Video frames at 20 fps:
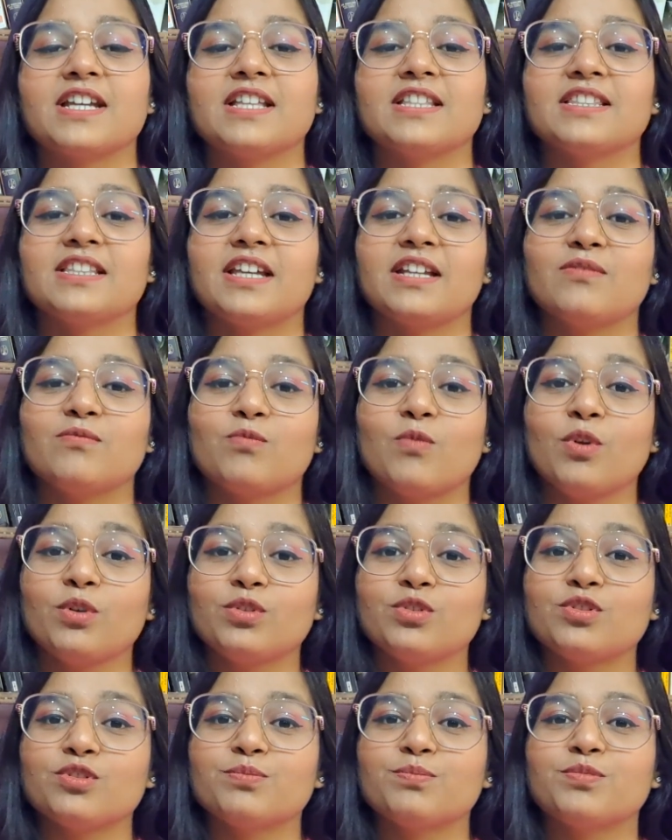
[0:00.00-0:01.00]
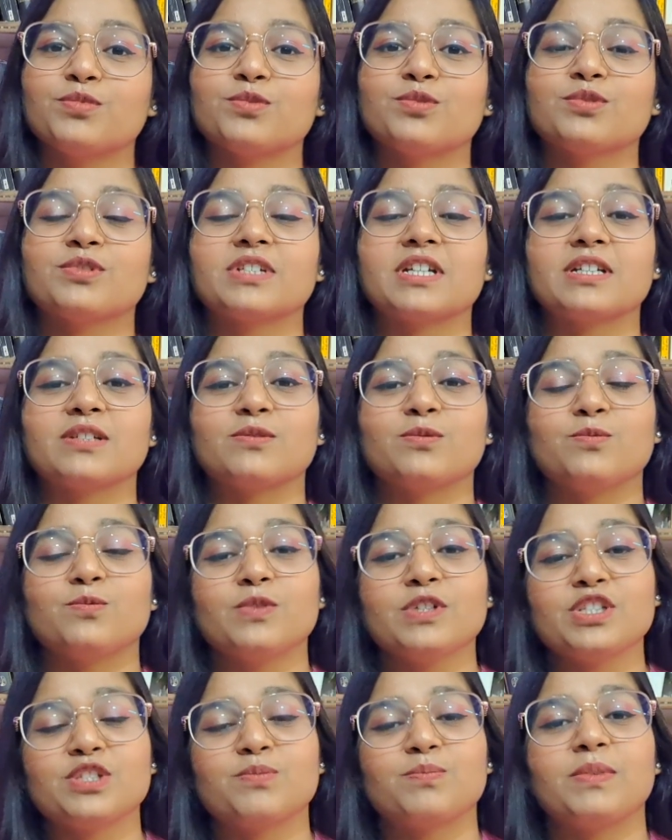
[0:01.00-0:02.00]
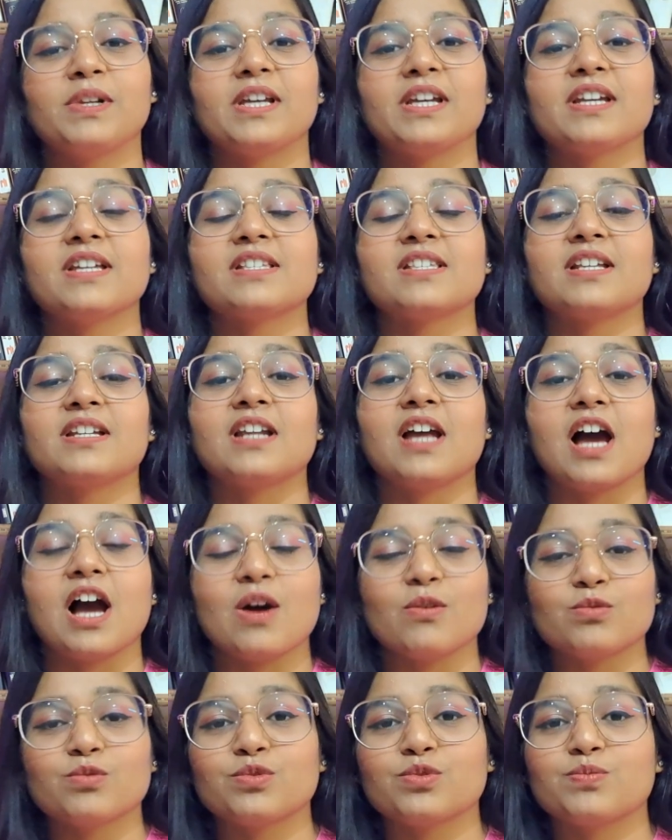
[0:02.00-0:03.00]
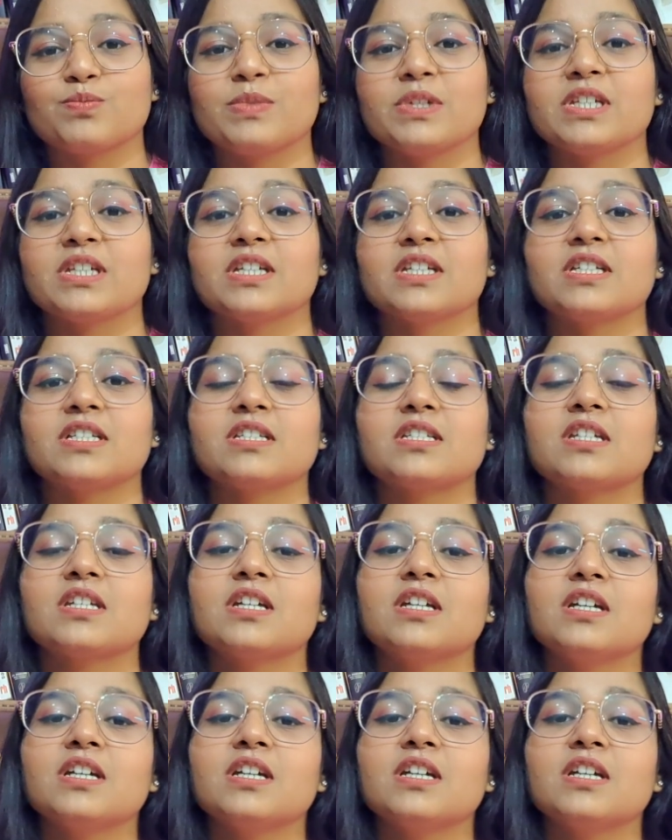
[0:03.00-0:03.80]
and then what to put at which place and how to speak it,